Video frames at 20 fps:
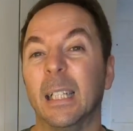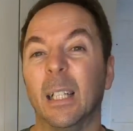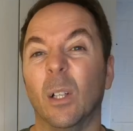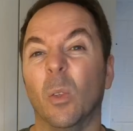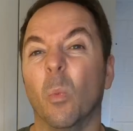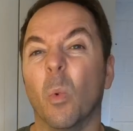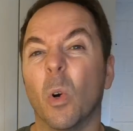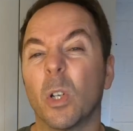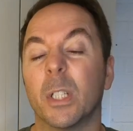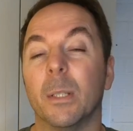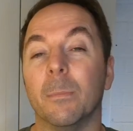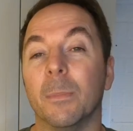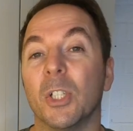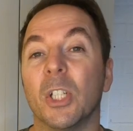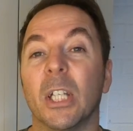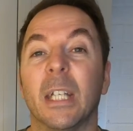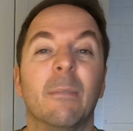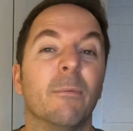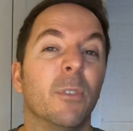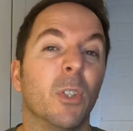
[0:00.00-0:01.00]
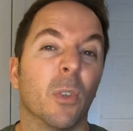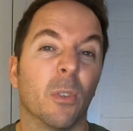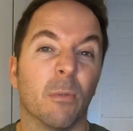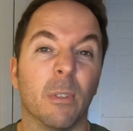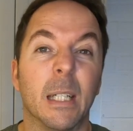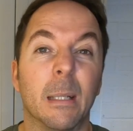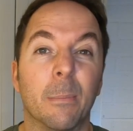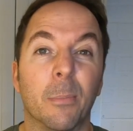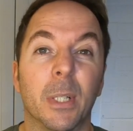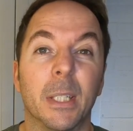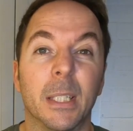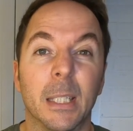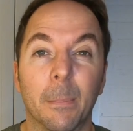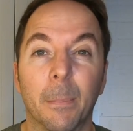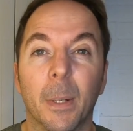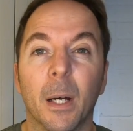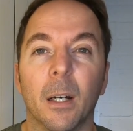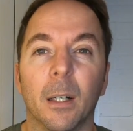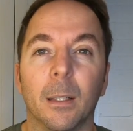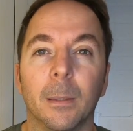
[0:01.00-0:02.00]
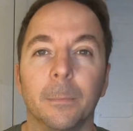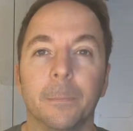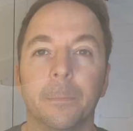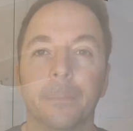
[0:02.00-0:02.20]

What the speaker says: a little washing machine for your 3D printed part.